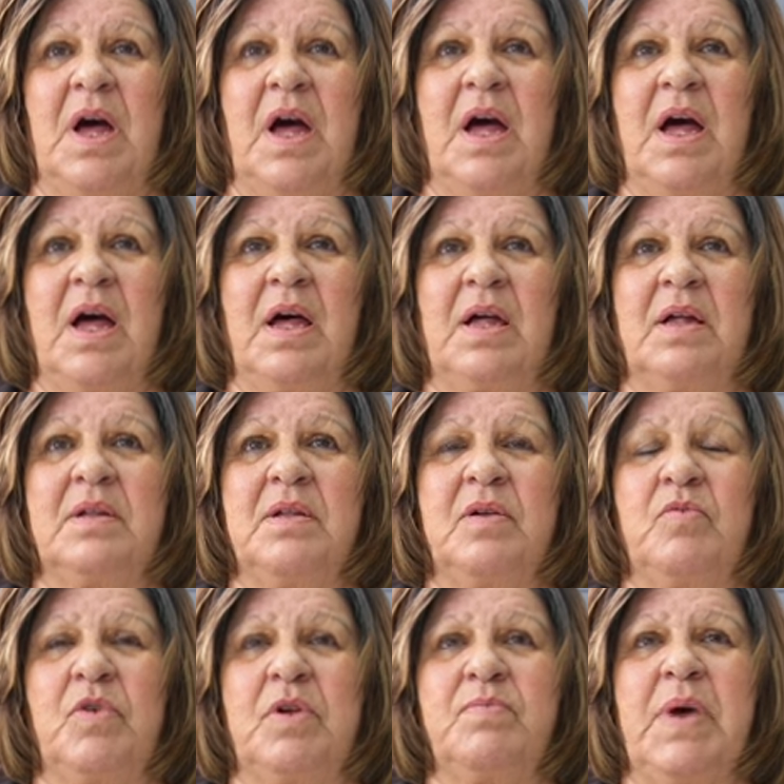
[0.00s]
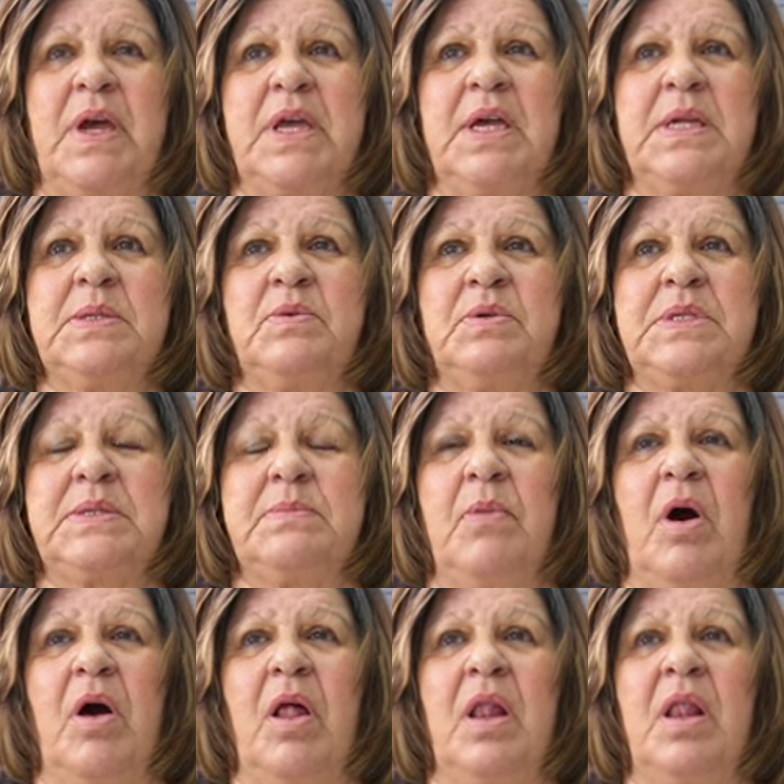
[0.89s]
Uh, when my kids were
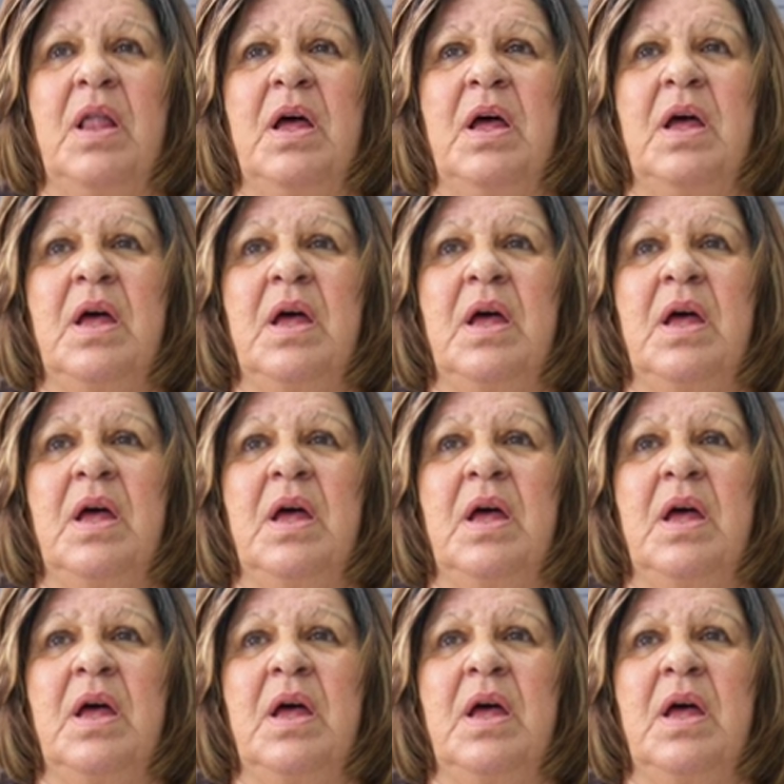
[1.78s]
small,